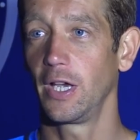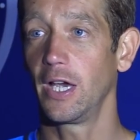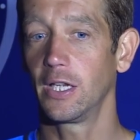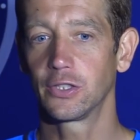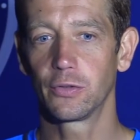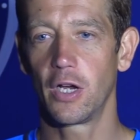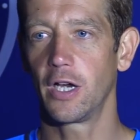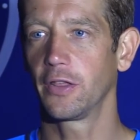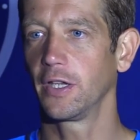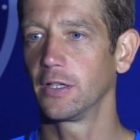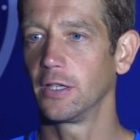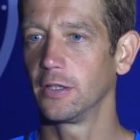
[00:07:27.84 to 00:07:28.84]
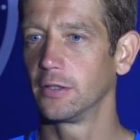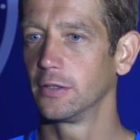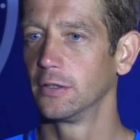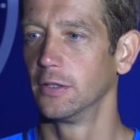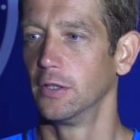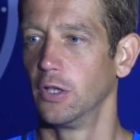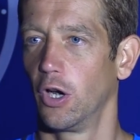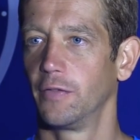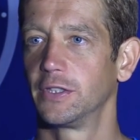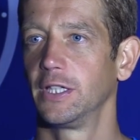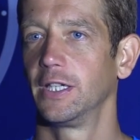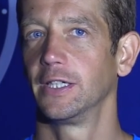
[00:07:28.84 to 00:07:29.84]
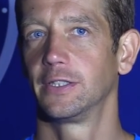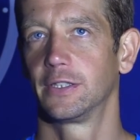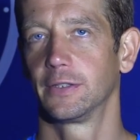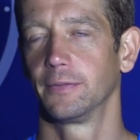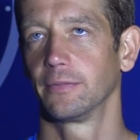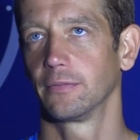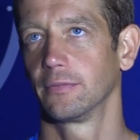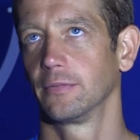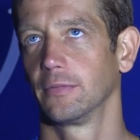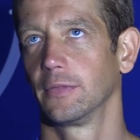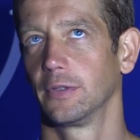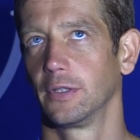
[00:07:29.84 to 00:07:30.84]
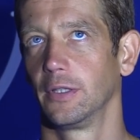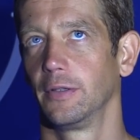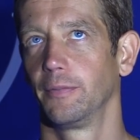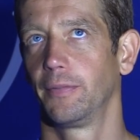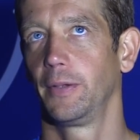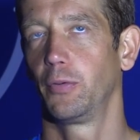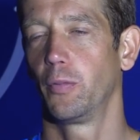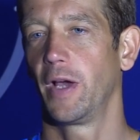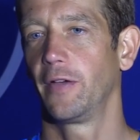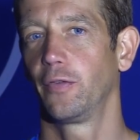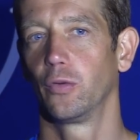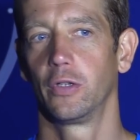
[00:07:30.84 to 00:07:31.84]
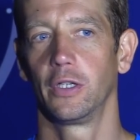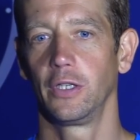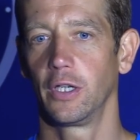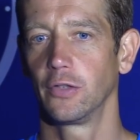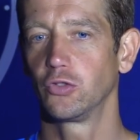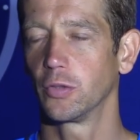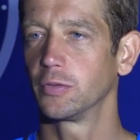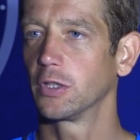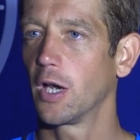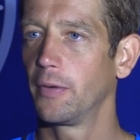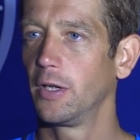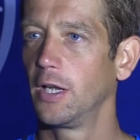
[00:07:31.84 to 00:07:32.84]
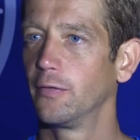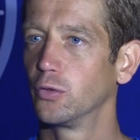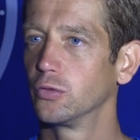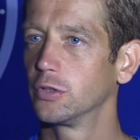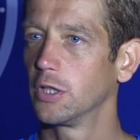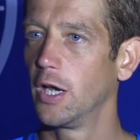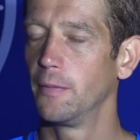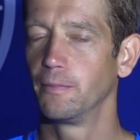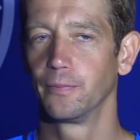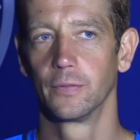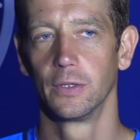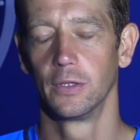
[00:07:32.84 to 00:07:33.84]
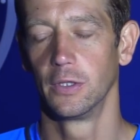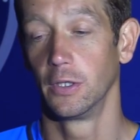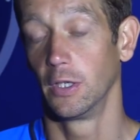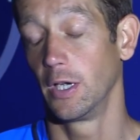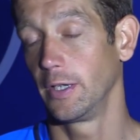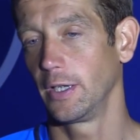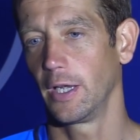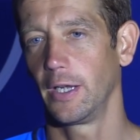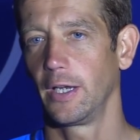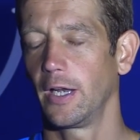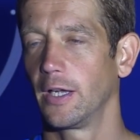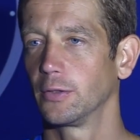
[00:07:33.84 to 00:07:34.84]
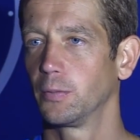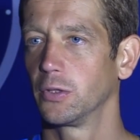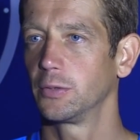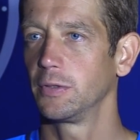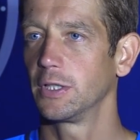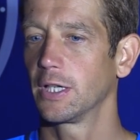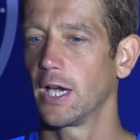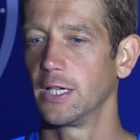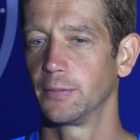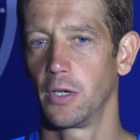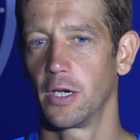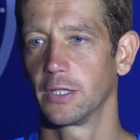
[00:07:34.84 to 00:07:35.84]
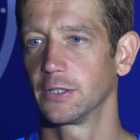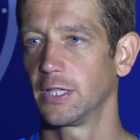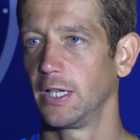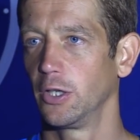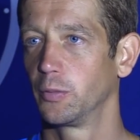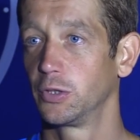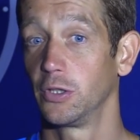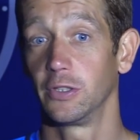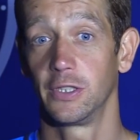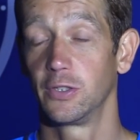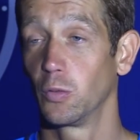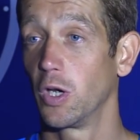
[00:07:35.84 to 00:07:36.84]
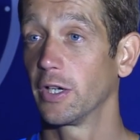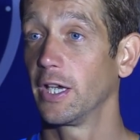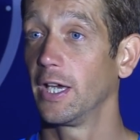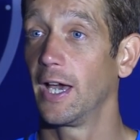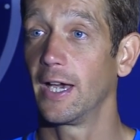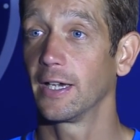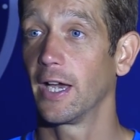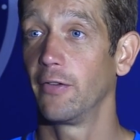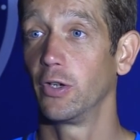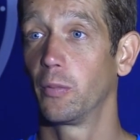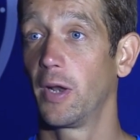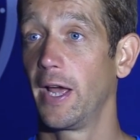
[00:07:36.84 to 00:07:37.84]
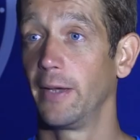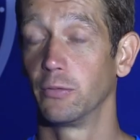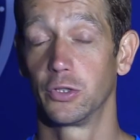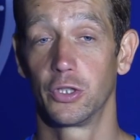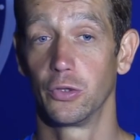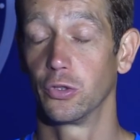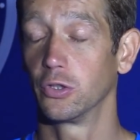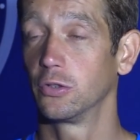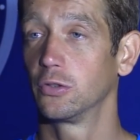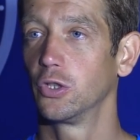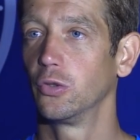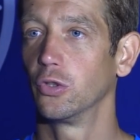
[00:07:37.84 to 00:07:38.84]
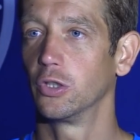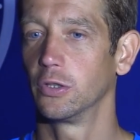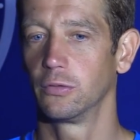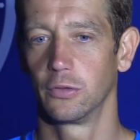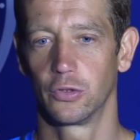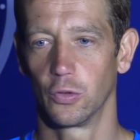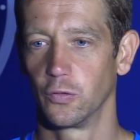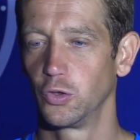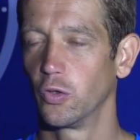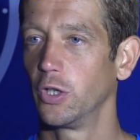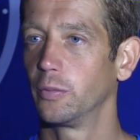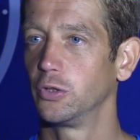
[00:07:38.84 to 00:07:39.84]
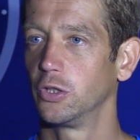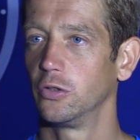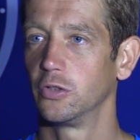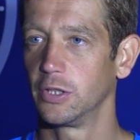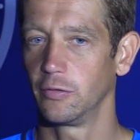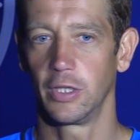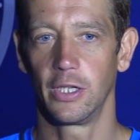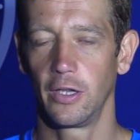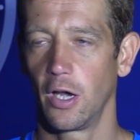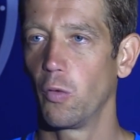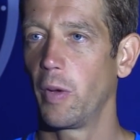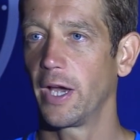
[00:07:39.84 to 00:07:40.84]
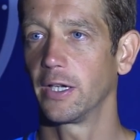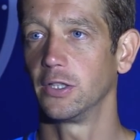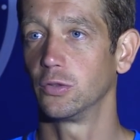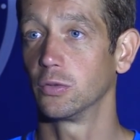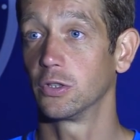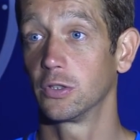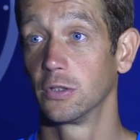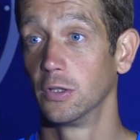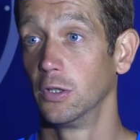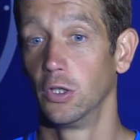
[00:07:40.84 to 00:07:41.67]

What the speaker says: Yeah, that's right. I think that obviously there's people may have thought that, you know, dropped a couple of levels, and that's possibly the case. But like I say, the opportunity to work here and carry on playing was too good a sort of joint opportunity, really. The whole package was